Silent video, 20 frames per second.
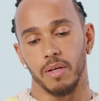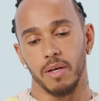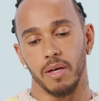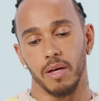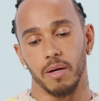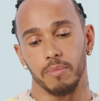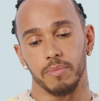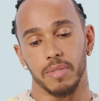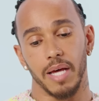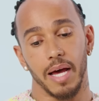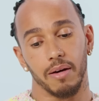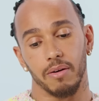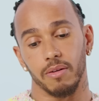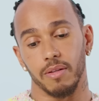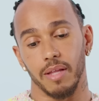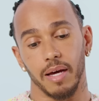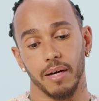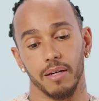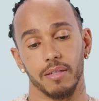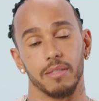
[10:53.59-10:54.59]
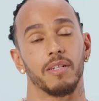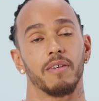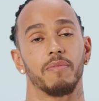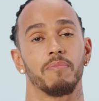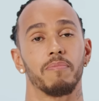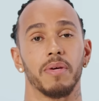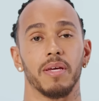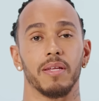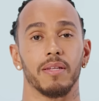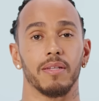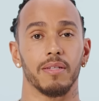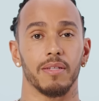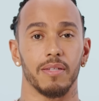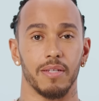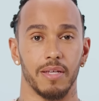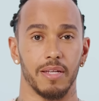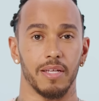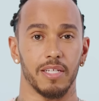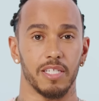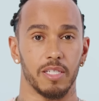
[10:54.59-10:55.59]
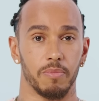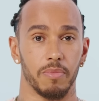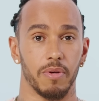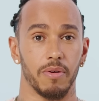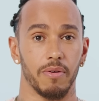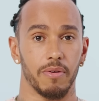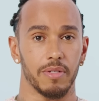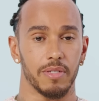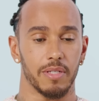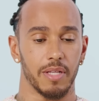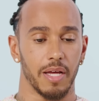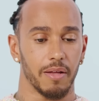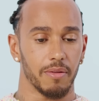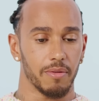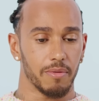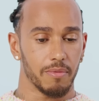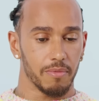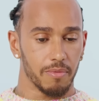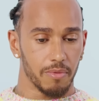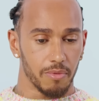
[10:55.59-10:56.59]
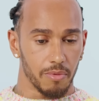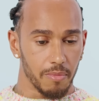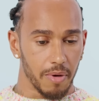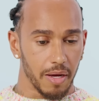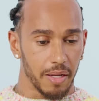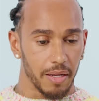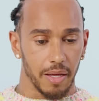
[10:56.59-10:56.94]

help tackle that because I've been and experienced that through my